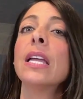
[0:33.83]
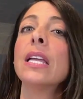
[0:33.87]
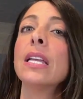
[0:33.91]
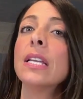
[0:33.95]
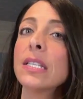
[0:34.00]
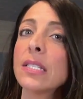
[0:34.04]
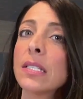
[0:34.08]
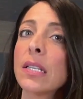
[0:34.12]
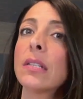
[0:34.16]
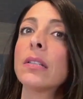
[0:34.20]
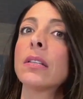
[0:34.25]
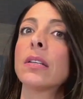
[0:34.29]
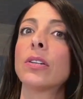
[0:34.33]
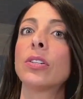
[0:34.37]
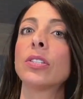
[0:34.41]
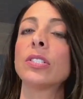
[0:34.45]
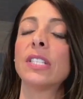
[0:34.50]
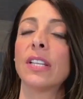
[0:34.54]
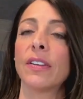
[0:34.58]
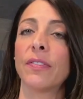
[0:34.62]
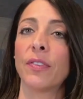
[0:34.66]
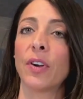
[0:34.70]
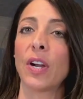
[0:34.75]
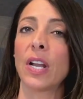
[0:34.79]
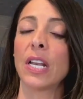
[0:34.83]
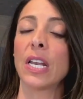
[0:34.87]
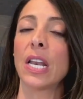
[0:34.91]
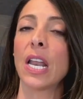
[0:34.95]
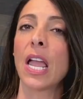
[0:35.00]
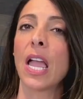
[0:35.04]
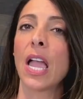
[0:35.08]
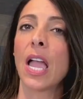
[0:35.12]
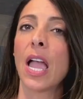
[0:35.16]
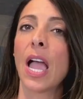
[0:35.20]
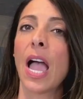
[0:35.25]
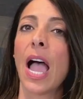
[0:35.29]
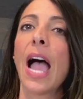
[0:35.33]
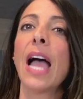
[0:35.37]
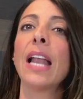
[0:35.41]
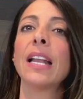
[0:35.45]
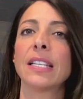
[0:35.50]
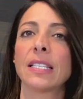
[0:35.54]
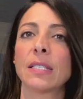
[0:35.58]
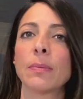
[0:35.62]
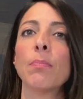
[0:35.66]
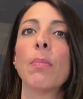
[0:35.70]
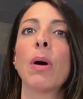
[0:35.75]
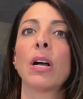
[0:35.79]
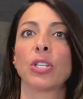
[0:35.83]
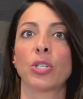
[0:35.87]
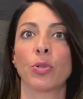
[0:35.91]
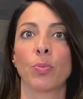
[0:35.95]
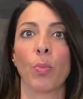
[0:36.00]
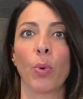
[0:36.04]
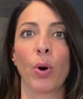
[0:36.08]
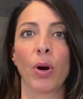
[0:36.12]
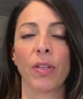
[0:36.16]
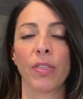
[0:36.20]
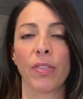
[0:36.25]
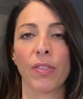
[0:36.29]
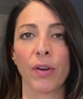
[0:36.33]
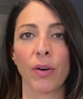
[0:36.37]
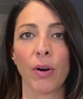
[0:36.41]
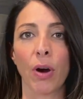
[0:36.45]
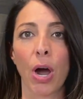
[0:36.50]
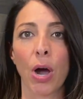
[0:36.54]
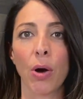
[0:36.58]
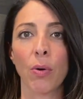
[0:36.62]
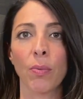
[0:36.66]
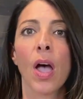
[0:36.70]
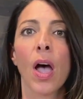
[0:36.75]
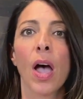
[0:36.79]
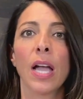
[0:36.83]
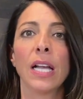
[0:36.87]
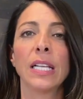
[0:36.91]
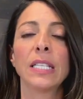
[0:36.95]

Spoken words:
is a little different and it's much more thorough.